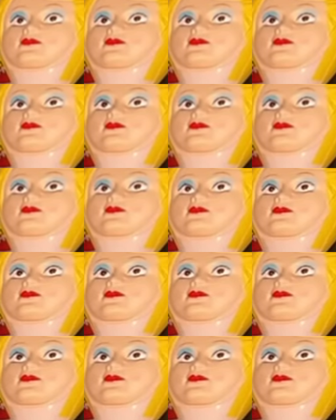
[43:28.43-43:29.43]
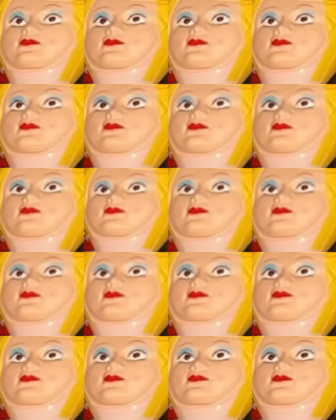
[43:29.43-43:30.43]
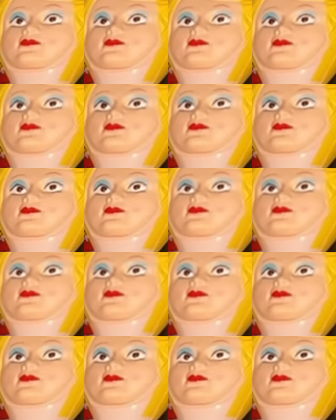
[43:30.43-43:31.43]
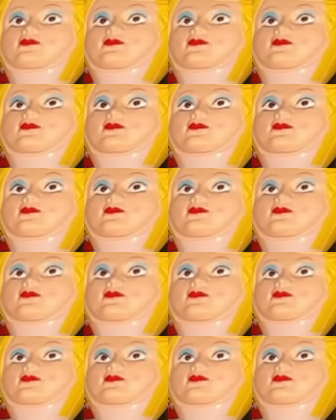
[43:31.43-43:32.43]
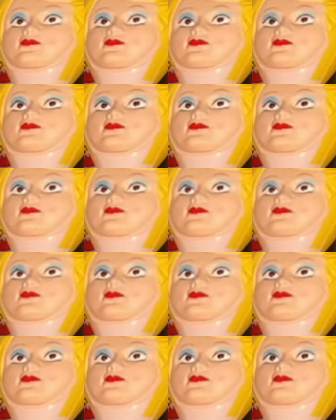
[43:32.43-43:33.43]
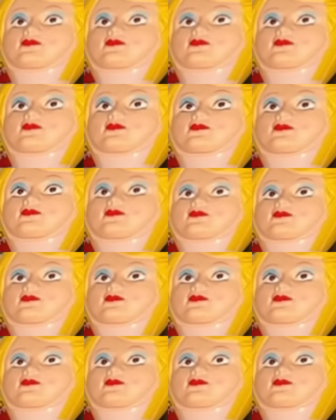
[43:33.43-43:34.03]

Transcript: (not speaking)